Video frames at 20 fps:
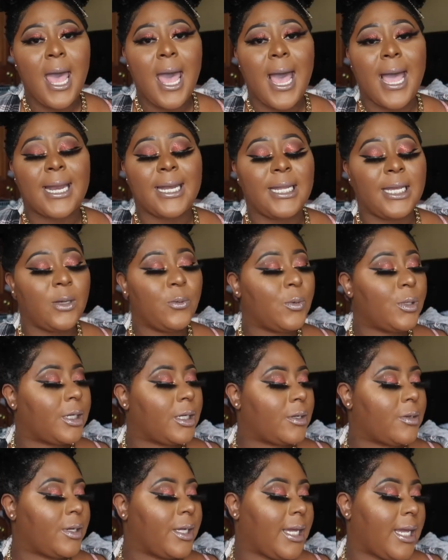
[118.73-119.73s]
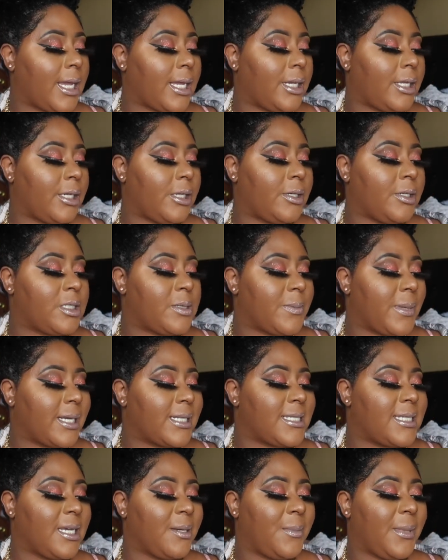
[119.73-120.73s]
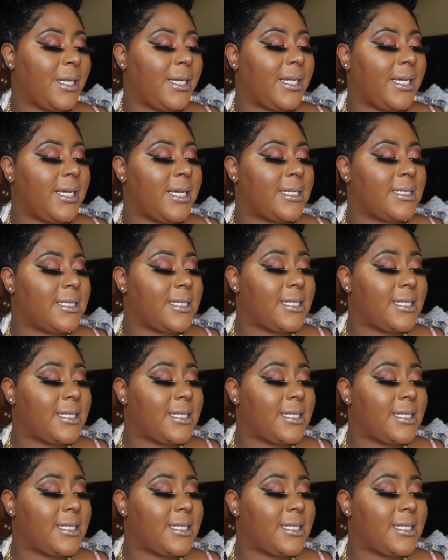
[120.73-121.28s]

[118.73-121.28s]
I did want to go ahead and use my Teami De